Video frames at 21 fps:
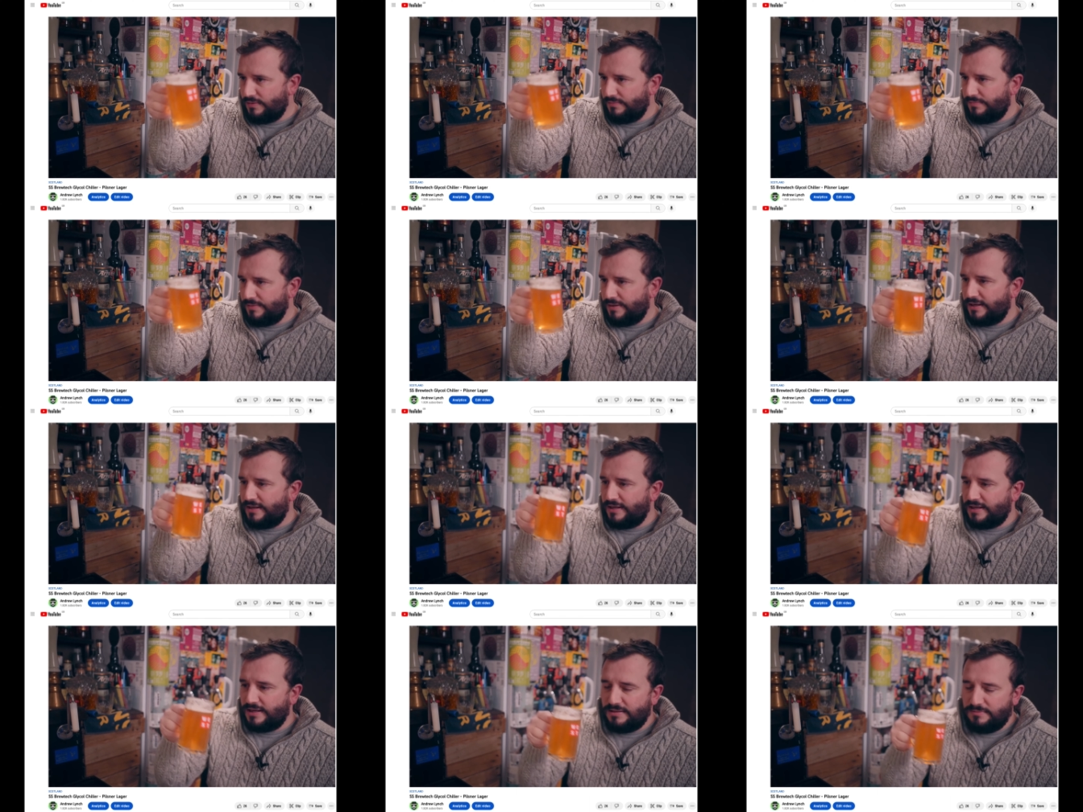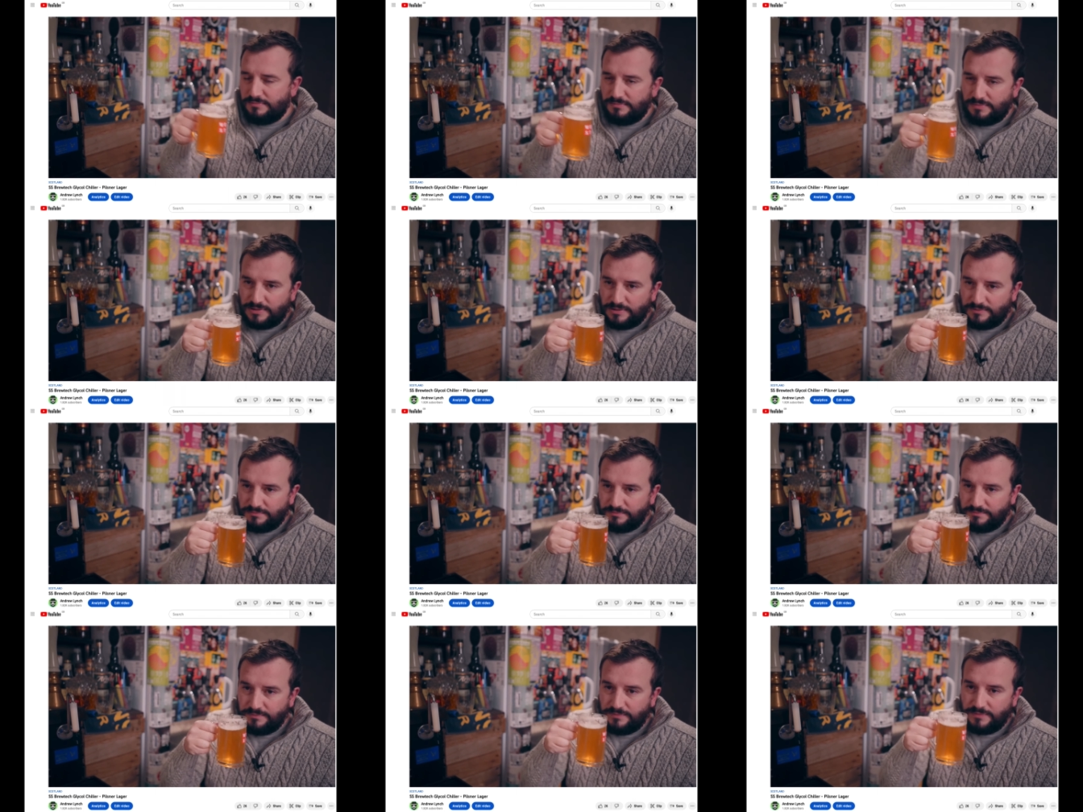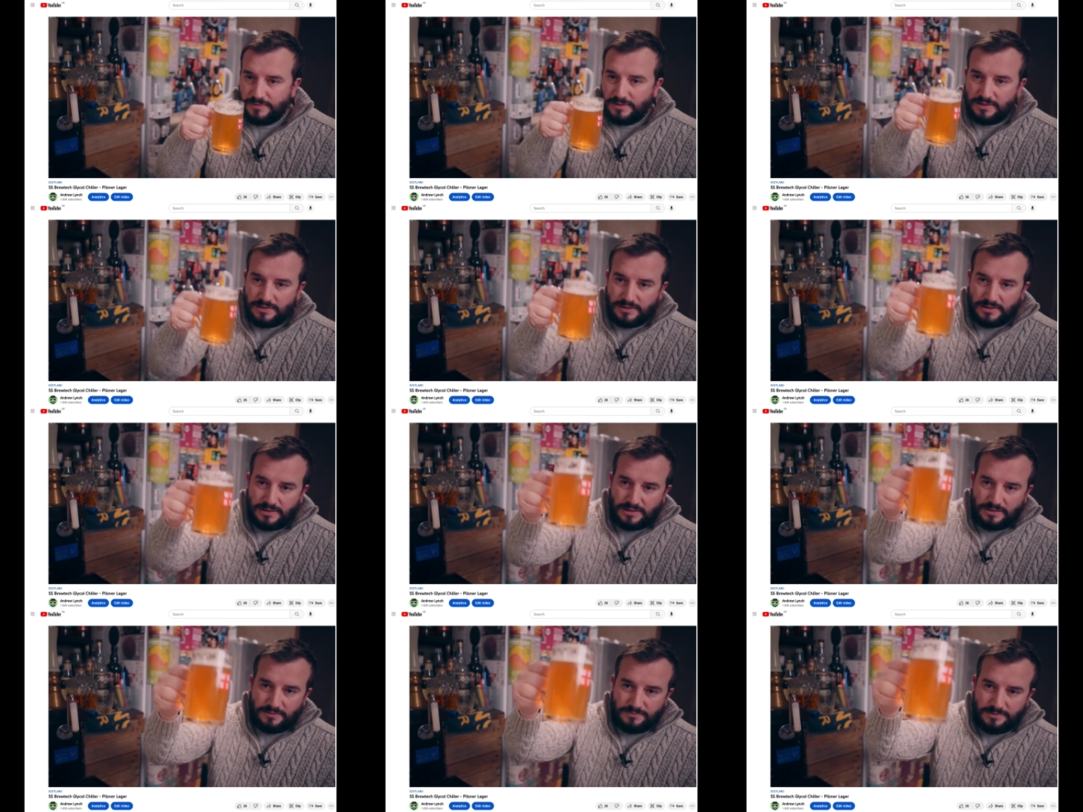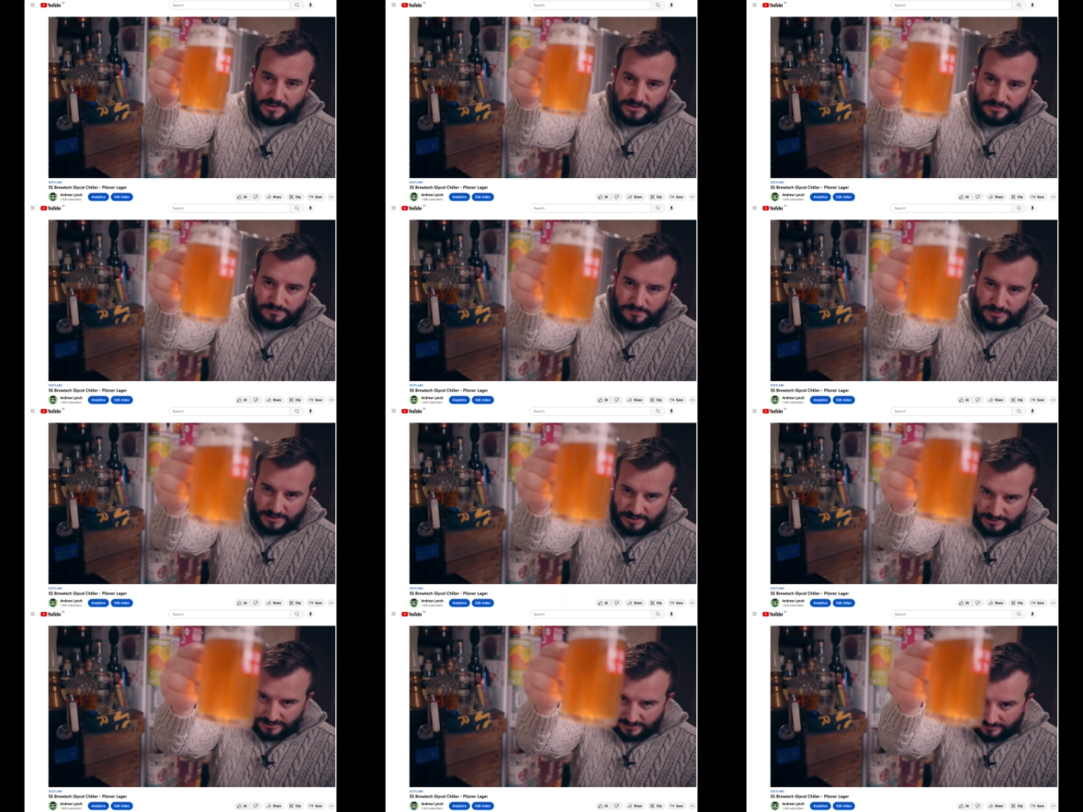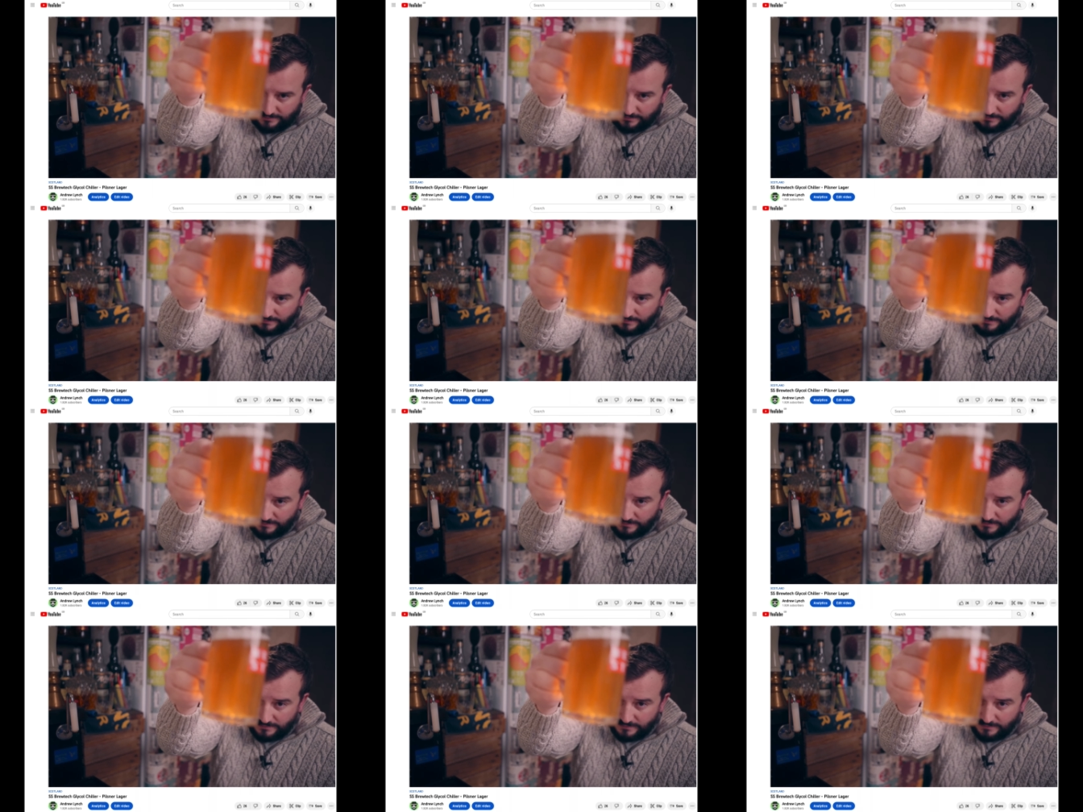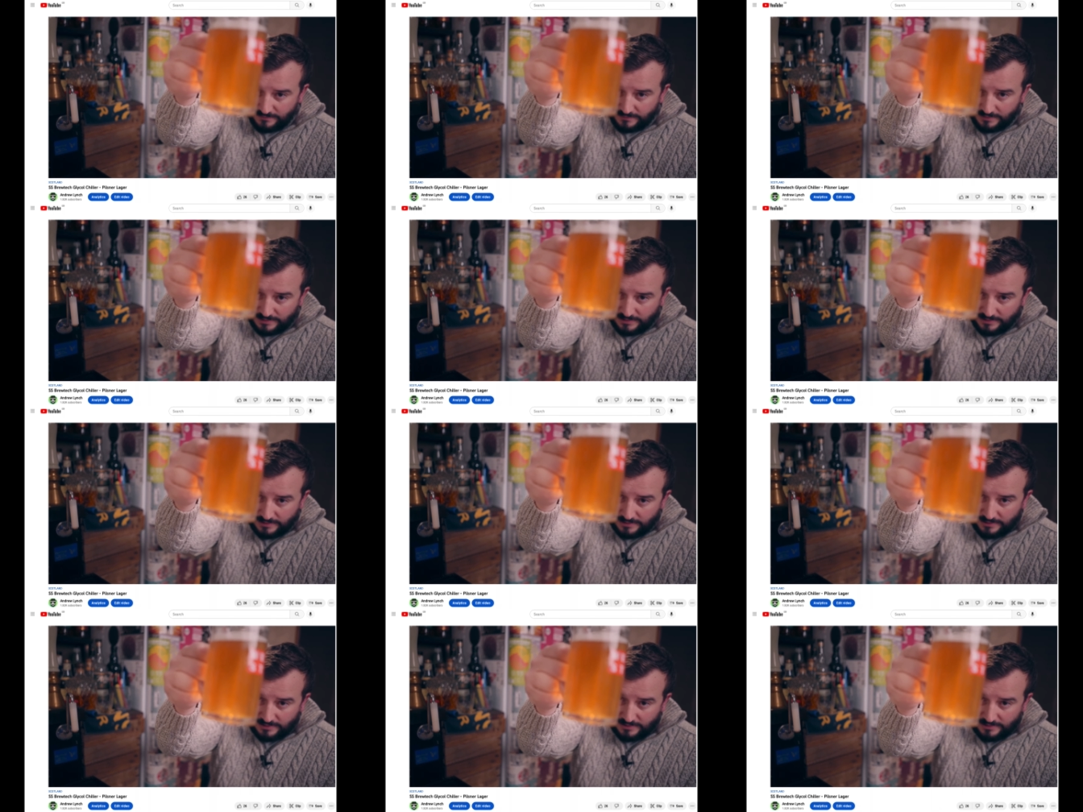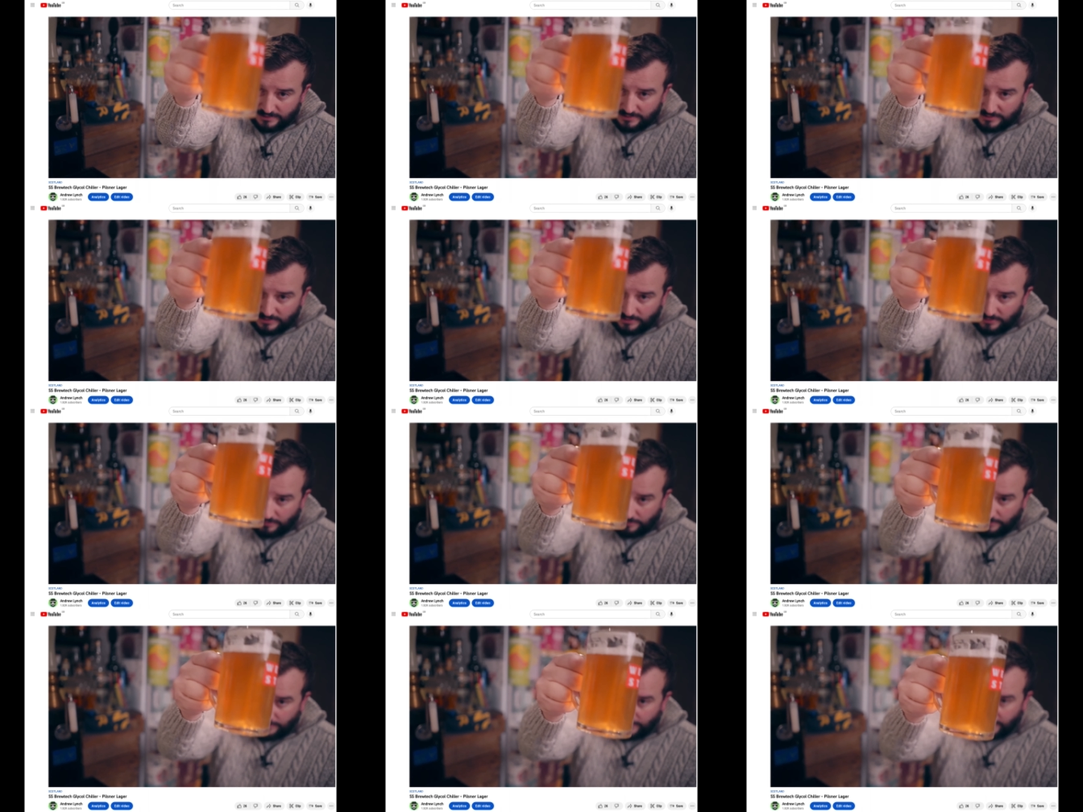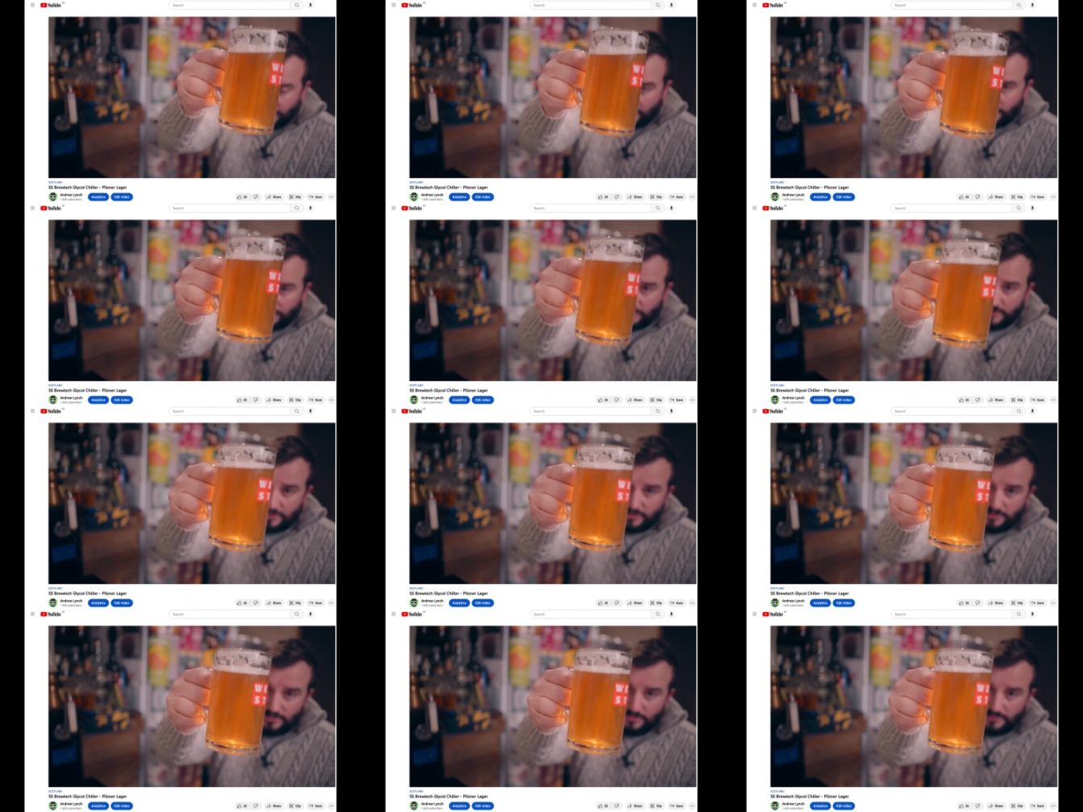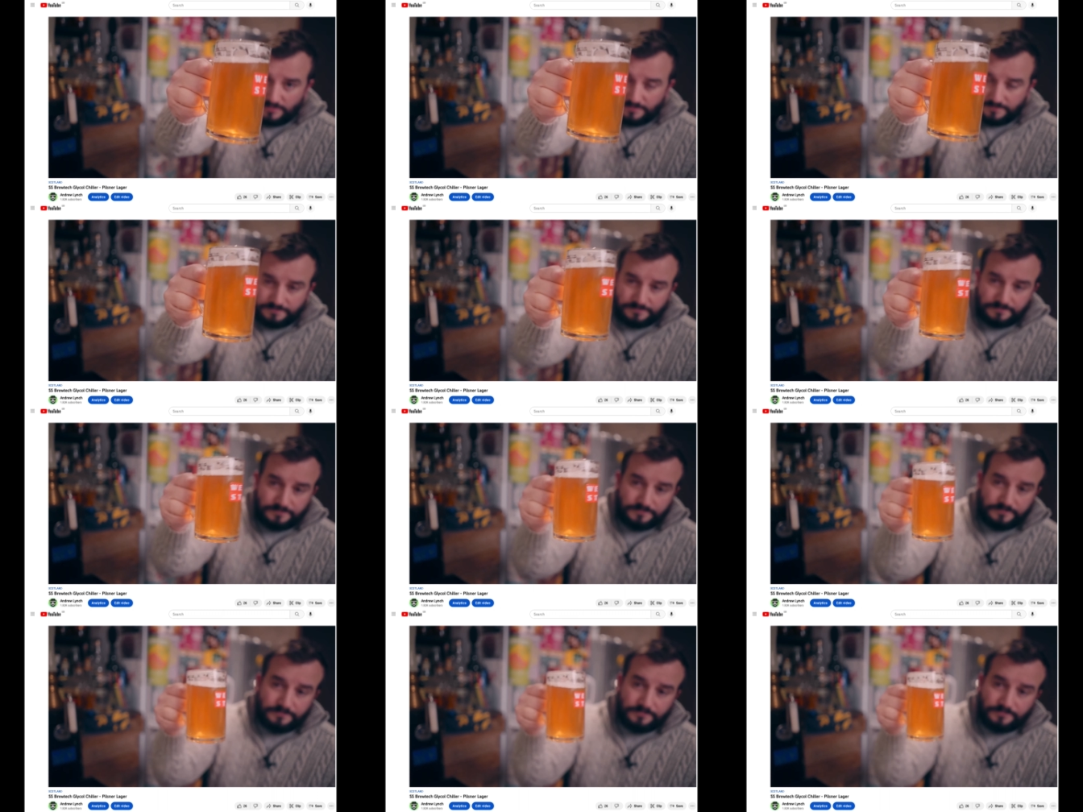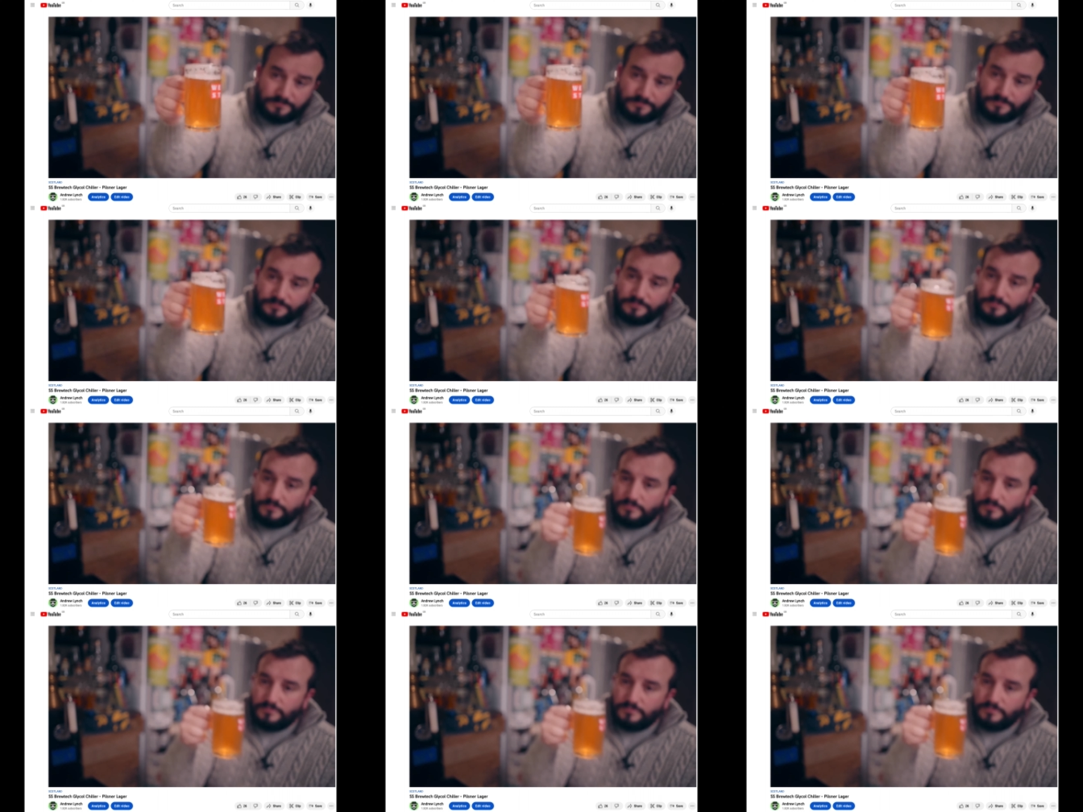been hankering after another Pilsner, but this time I fancied a dry hop to add some extra aroma.